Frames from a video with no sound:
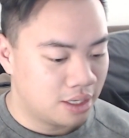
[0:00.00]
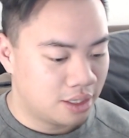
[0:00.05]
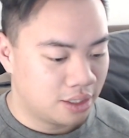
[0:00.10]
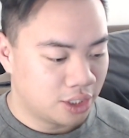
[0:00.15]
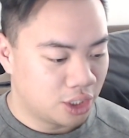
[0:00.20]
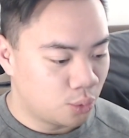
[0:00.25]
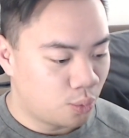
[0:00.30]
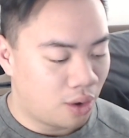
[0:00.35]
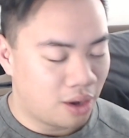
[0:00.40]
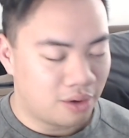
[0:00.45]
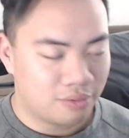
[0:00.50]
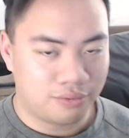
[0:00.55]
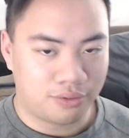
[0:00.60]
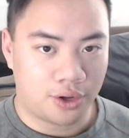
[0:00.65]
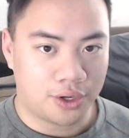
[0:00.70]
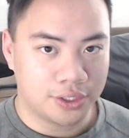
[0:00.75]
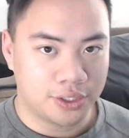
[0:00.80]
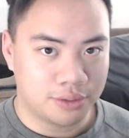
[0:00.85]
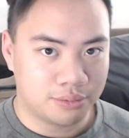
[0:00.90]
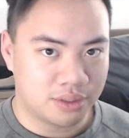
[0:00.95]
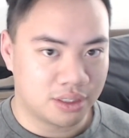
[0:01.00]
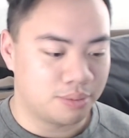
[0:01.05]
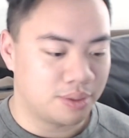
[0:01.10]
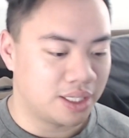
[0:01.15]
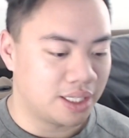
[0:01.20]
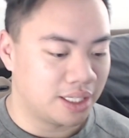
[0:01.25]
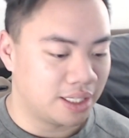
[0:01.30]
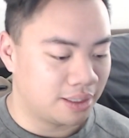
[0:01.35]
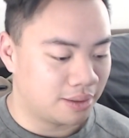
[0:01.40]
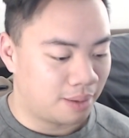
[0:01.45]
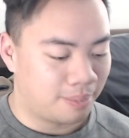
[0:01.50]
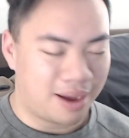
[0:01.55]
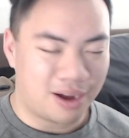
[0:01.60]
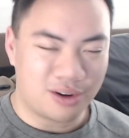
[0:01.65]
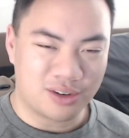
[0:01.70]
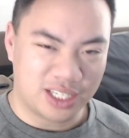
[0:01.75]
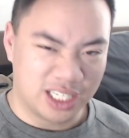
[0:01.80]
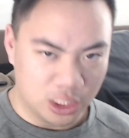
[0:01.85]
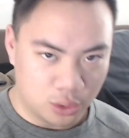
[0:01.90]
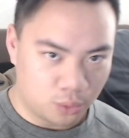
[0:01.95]
You want volume to be about
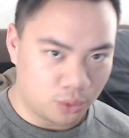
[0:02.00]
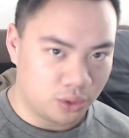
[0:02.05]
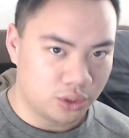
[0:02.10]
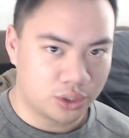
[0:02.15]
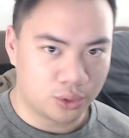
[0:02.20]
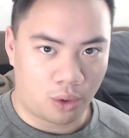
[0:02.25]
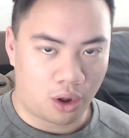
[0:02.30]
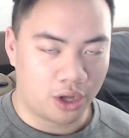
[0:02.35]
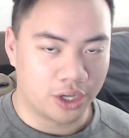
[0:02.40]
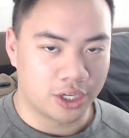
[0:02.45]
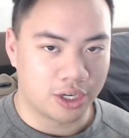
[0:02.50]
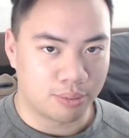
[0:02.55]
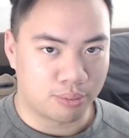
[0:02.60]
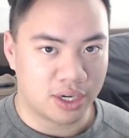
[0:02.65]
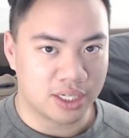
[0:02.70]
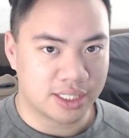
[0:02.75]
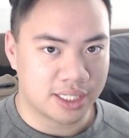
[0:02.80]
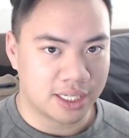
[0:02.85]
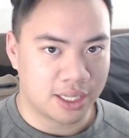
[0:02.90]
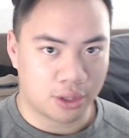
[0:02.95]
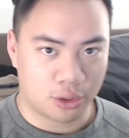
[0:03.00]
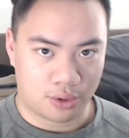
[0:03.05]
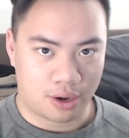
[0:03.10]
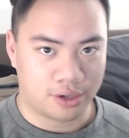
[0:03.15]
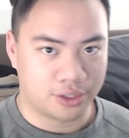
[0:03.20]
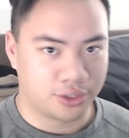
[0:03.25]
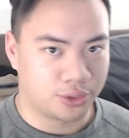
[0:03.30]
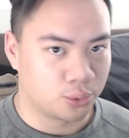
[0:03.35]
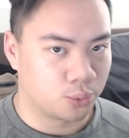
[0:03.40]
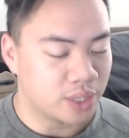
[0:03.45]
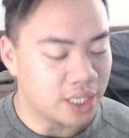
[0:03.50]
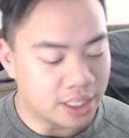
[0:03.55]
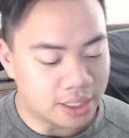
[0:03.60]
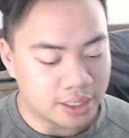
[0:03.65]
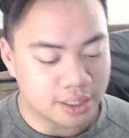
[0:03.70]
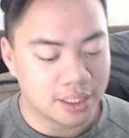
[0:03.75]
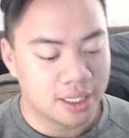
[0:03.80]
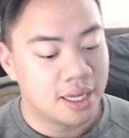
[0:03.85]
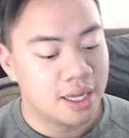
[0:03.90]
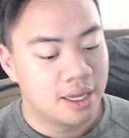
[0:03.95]
equal to all your pressing throughout your
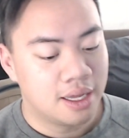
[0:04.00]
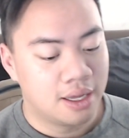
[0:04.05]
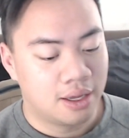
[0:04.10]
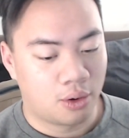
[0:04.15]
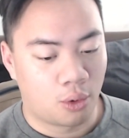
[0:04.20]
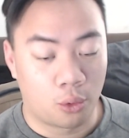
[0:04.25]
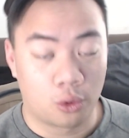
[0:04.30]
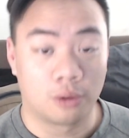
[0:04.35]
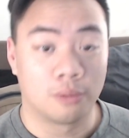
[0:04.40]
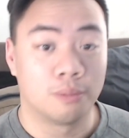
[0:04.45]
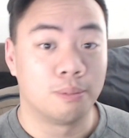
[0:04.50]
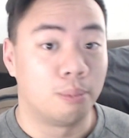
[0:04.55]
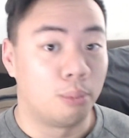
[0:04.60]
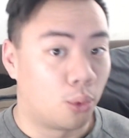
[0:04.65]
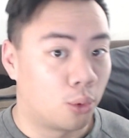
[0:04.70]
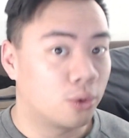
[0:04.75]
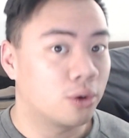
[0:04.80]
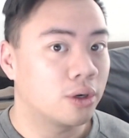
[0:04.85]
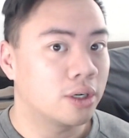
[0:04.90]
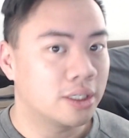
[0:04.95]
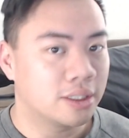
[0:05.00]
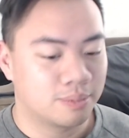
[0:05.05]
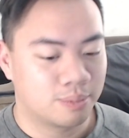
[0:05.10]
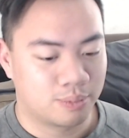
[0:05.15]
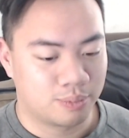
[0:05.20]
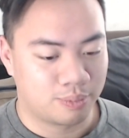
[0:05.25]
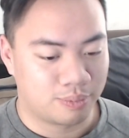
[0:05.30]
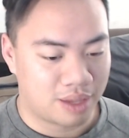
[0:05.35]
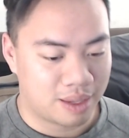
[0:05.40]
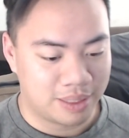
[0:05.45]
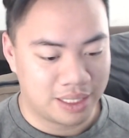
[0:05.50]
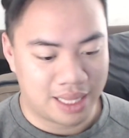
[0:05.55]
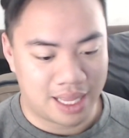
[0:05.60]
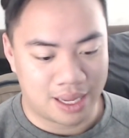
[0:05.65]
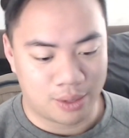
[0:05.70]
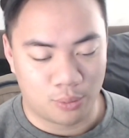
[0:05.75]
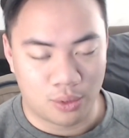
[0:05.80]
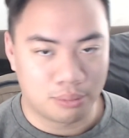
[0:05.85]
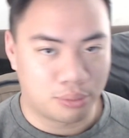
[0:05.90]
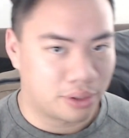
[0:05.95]
week, or more, maybe like
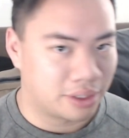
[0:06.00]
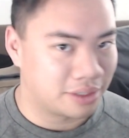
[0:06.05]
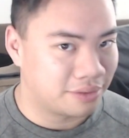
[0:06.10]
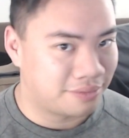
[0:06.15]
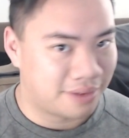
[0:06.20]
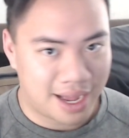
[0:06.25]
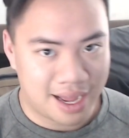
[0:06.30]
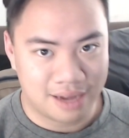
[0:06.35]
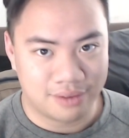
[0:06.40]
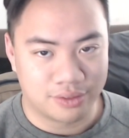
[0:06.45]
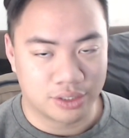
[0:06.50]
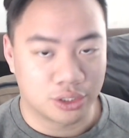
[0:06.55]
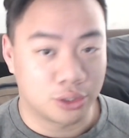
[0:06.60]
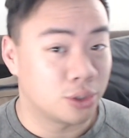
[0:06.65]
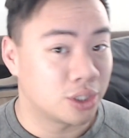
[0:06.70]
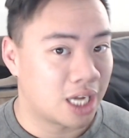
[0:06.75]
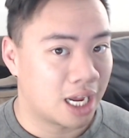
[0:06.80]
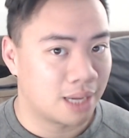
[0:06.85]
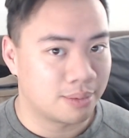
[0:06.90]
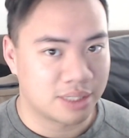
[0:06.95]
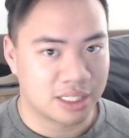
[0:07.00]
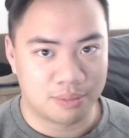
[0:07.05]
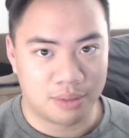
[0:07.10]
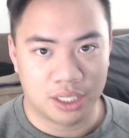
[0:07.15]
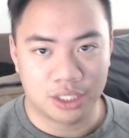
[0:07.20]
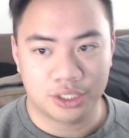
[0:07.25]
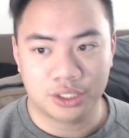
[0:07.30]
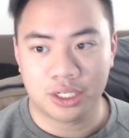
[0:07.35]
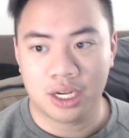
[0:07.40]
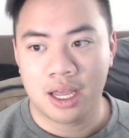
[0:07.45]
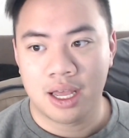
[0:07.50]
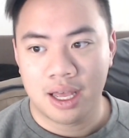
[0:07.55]
one point five or two times as much.